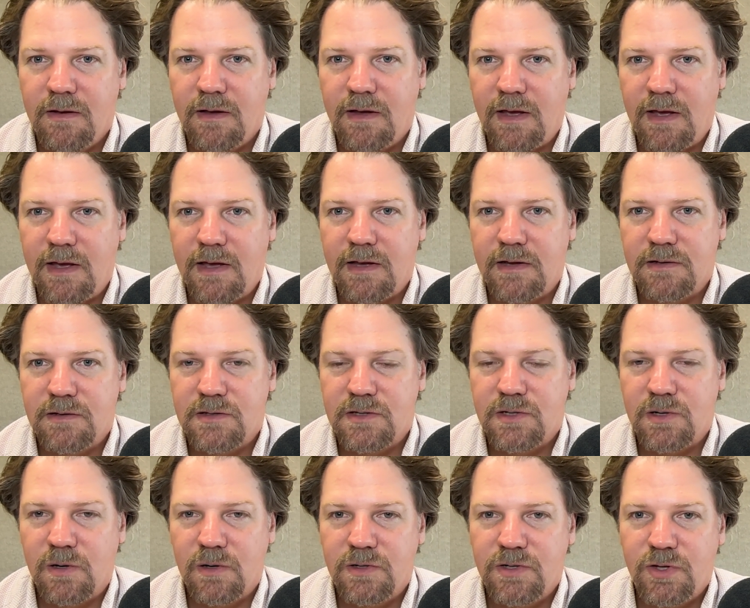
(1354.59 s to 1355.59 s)
and
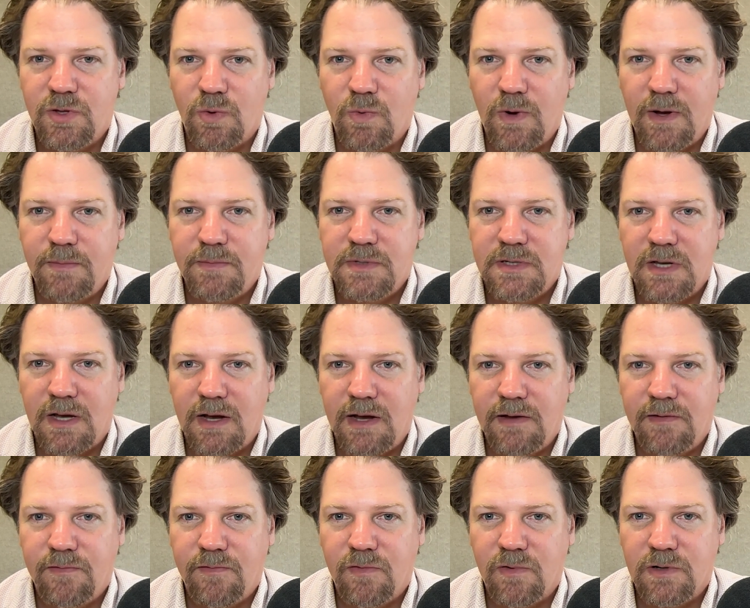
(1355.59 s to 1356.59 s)
search the
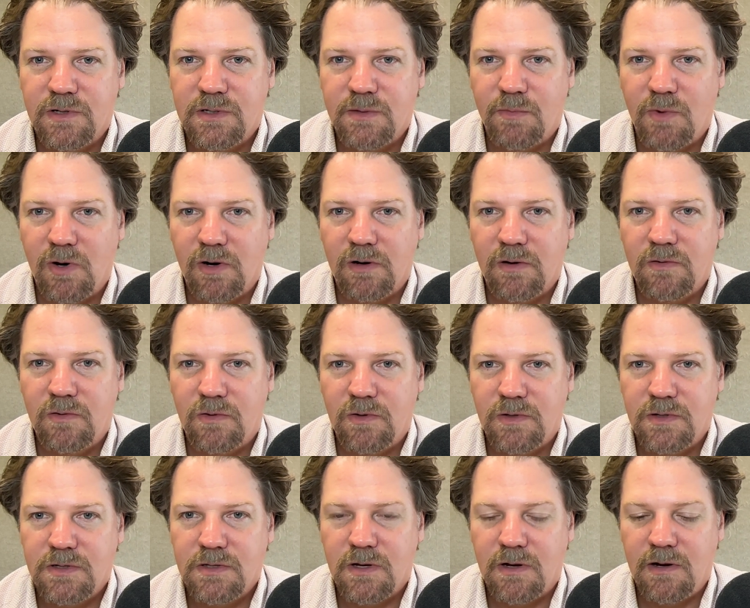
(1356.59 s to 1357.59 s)
website for some
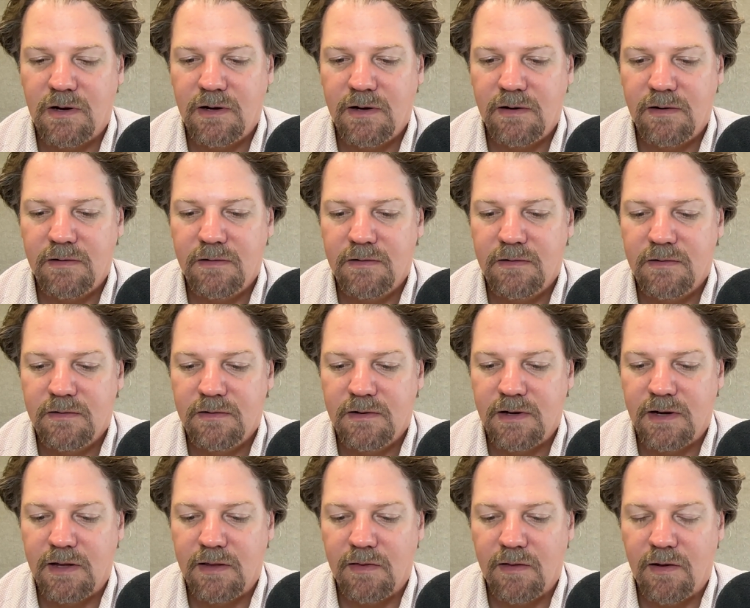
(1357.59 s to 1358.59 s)
articles on
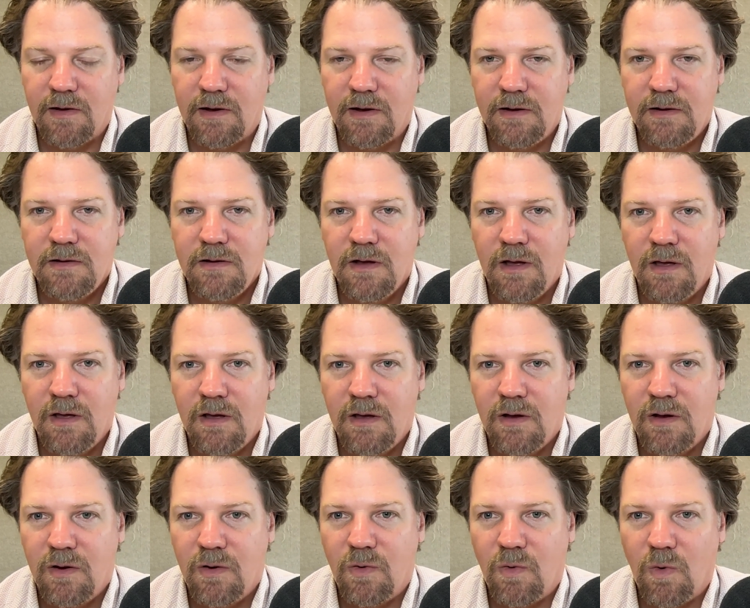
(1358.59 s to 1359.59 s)
gun law,
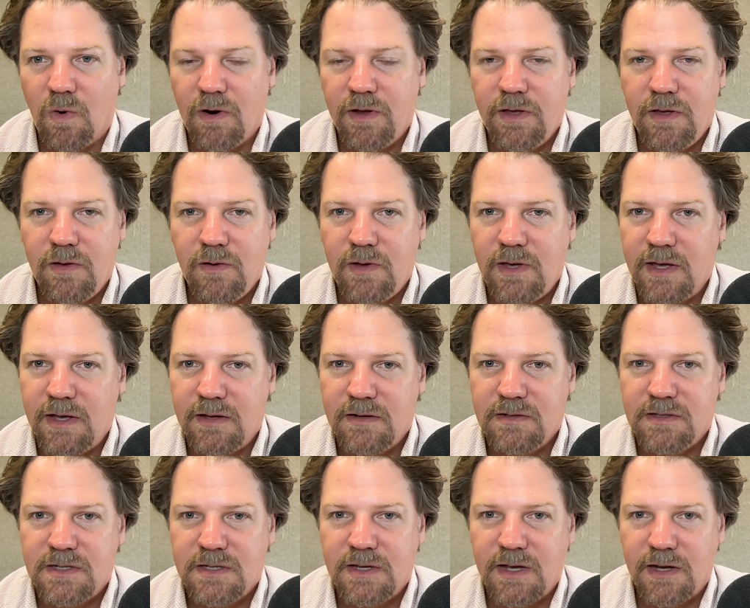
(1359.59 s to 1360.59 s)
or you can
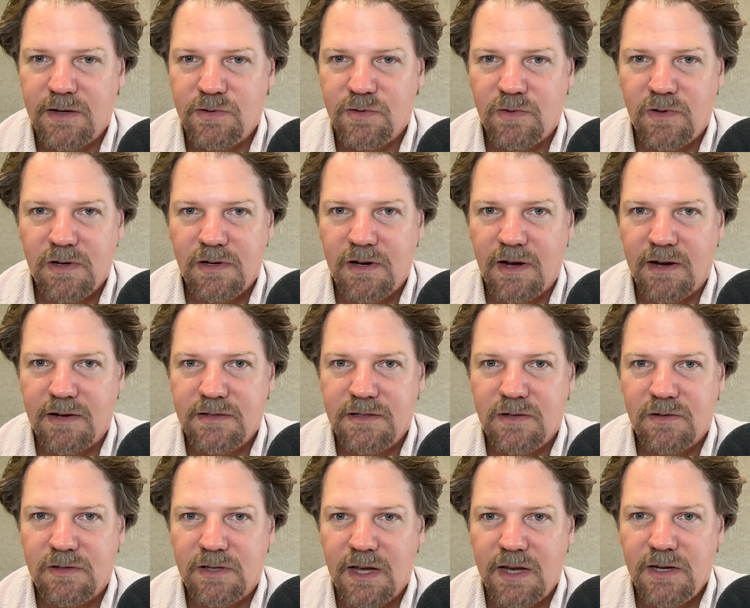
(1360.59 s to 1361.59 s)
schedule a
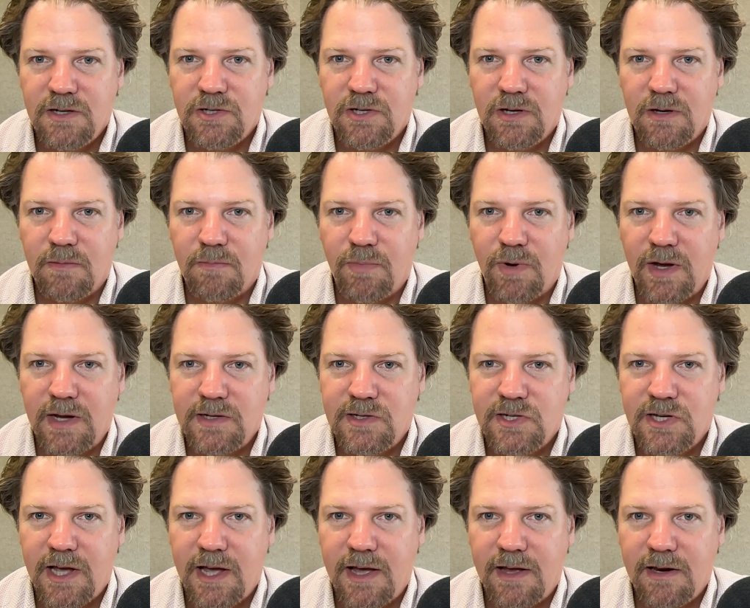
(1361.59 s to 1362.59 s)
consultation by
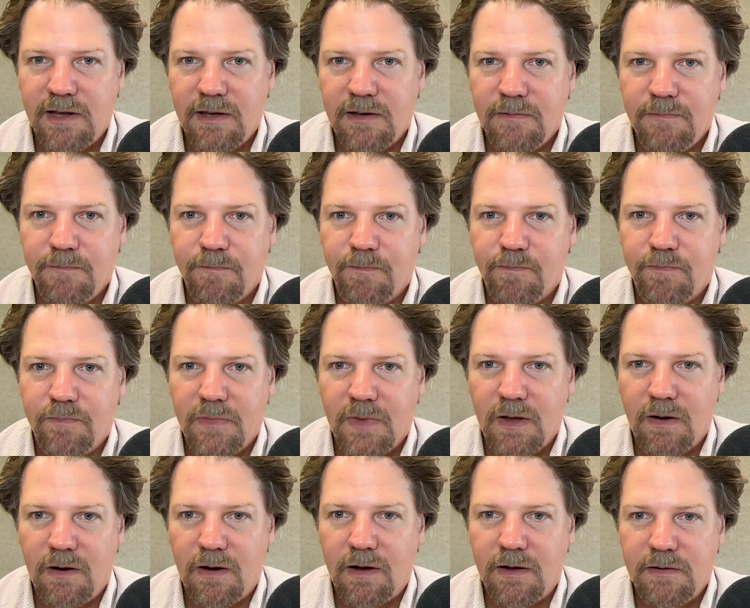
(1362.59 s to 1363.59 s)
chatting
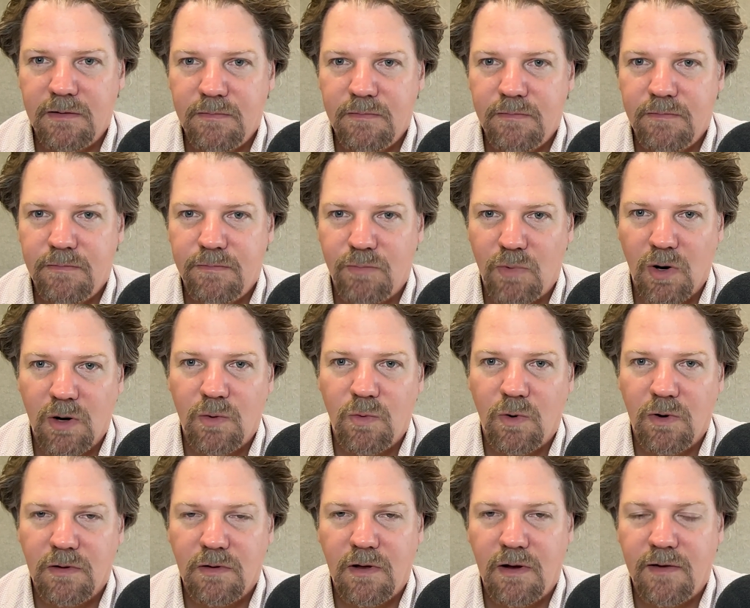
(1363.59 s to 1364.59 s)
on
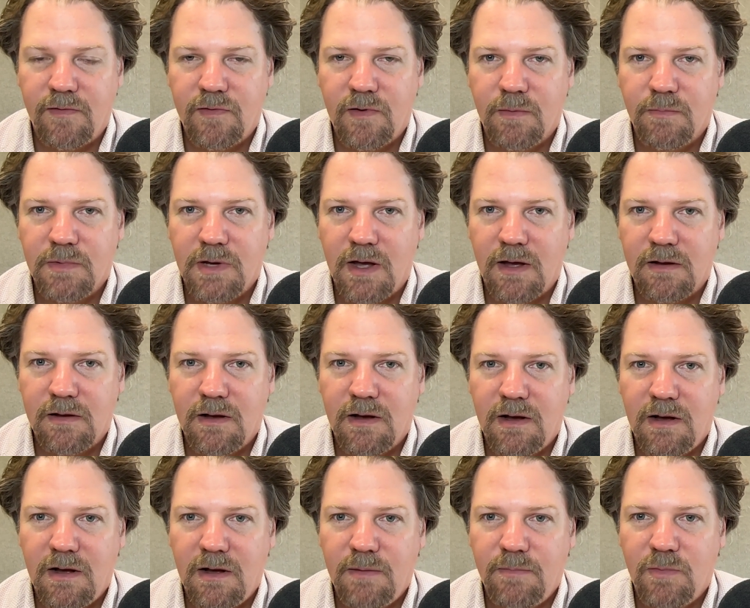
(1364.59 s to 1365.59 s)

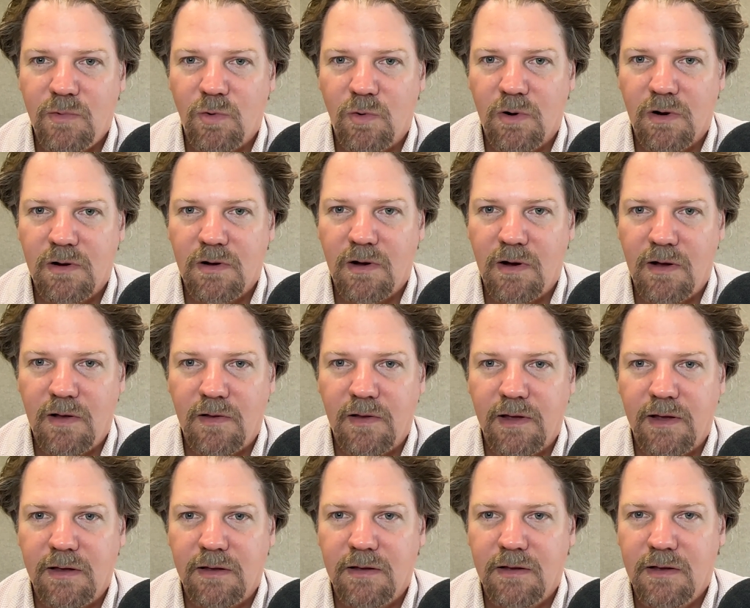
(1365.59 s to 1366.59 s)
marquardtlawfirm.com or
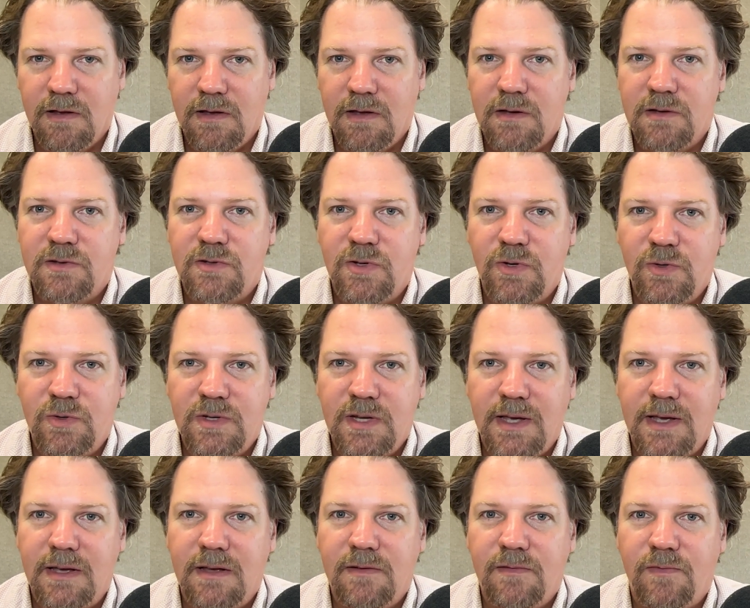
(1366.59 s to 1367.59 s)
calling
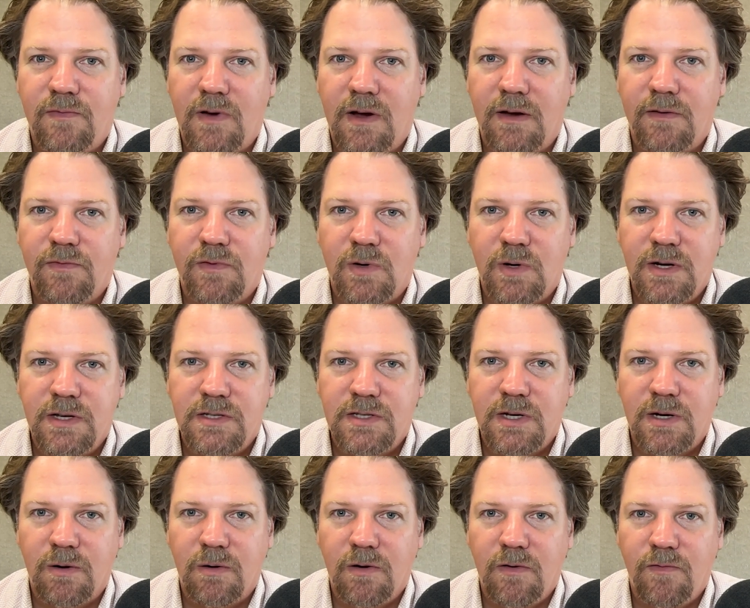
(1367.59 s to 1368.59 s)

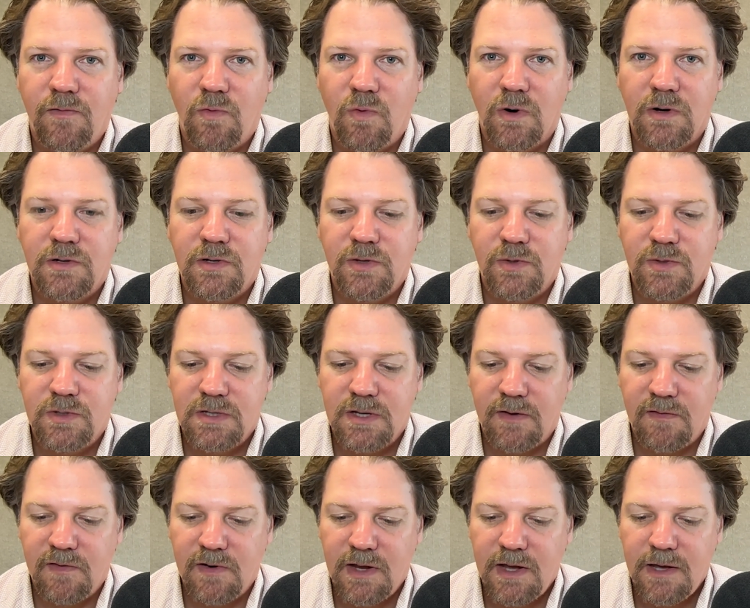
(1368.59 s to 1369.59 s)

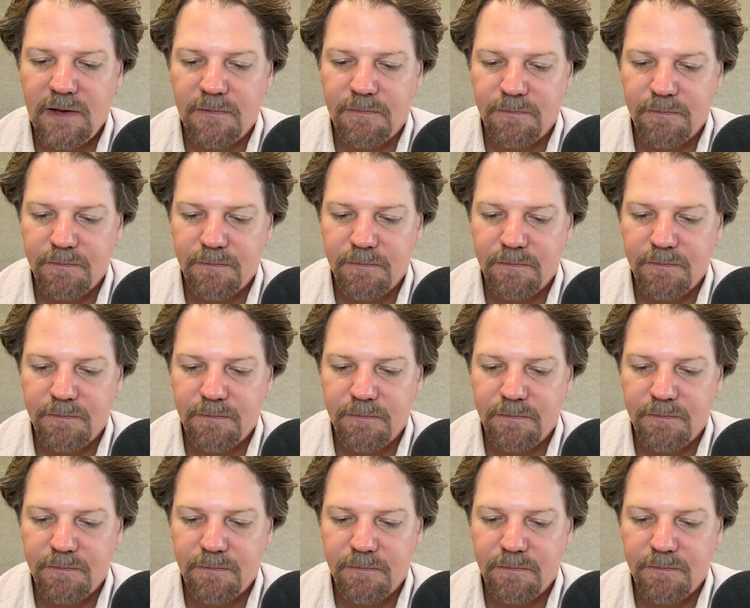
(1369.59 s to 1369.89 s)
210-530-4278.